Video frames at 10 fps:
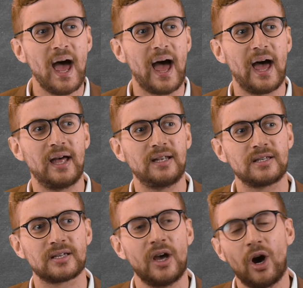
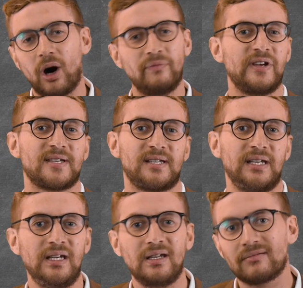And
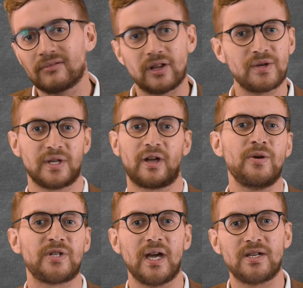obviously, those
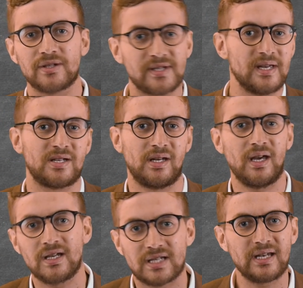negotiations this
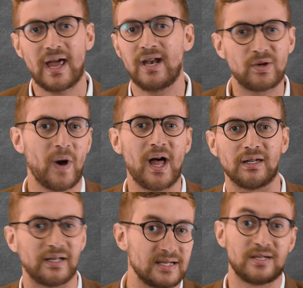year didn't end
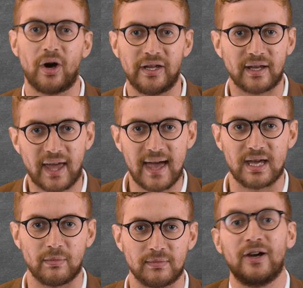well, and he's not in the
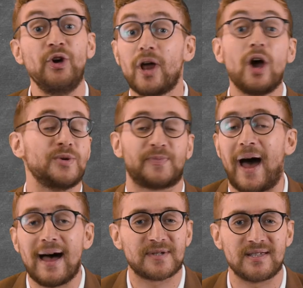game. Who knows?
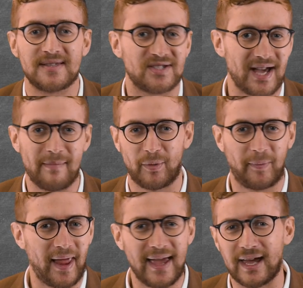Perhaps this is Ciampa
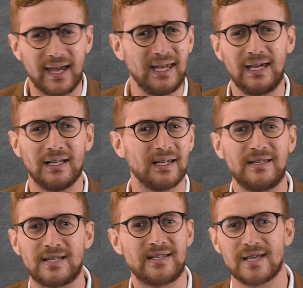playing a heel
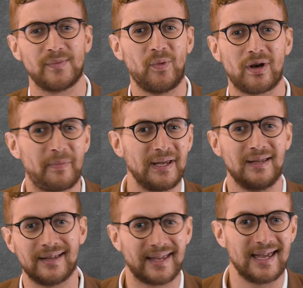and he doesn't want to be
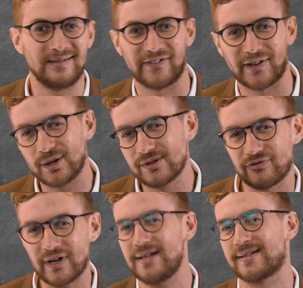in the game for those
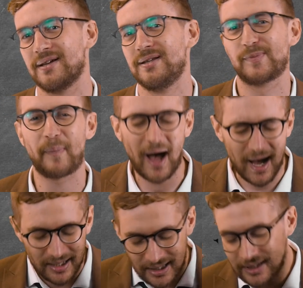reasons,
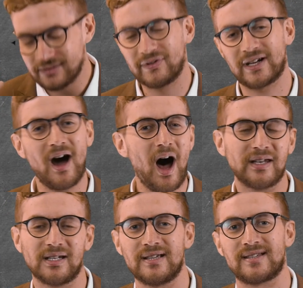but
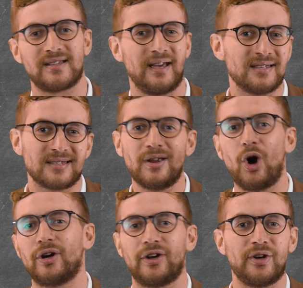regardless, it's
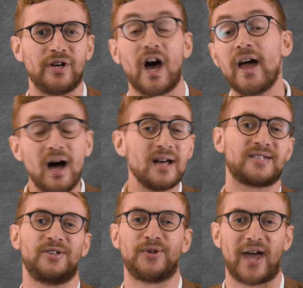not good. I
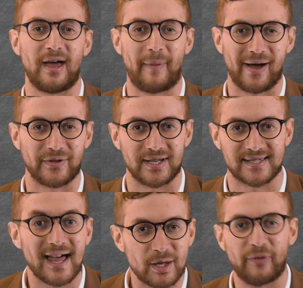asked 2K about this
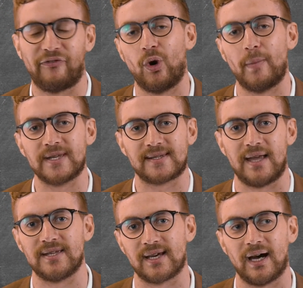at the Performance
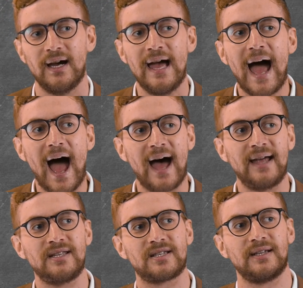Center,
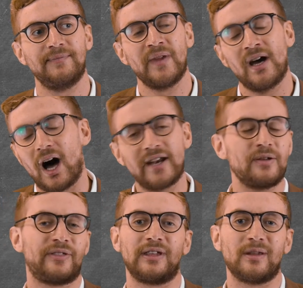and I
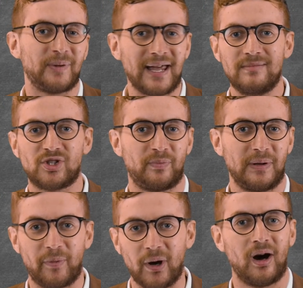don't think the blame should be
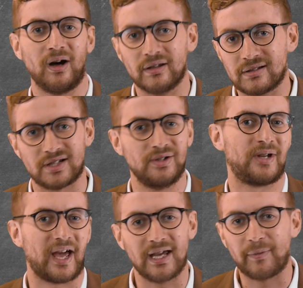put on
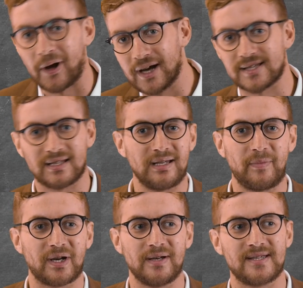2K personally,
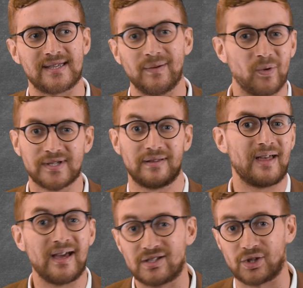because it wasn't
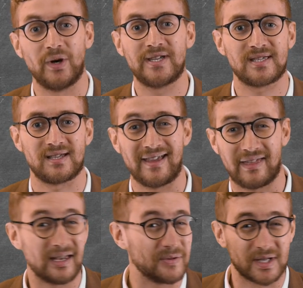their choice. I
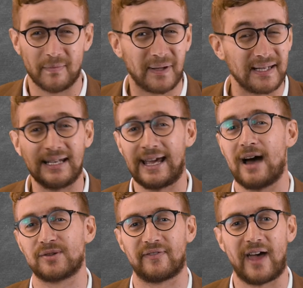think it was completely
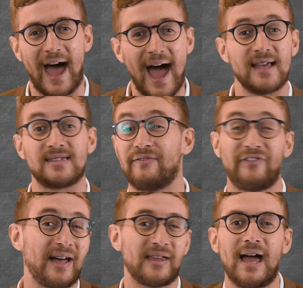out of their hands. In
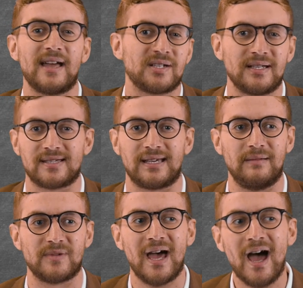fact, they actually
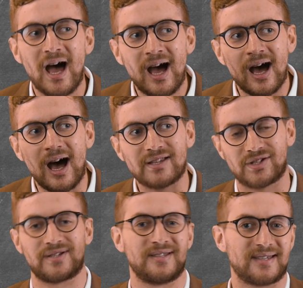seemed
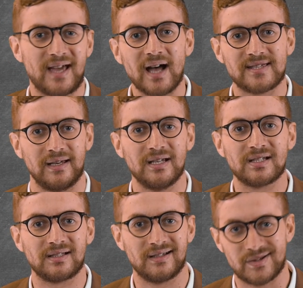just as gutted
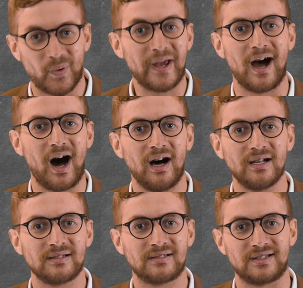as we are
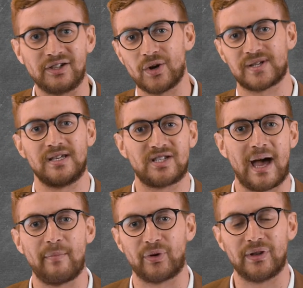to not see
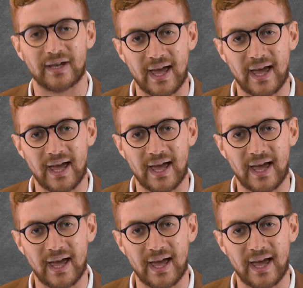Ciampa in the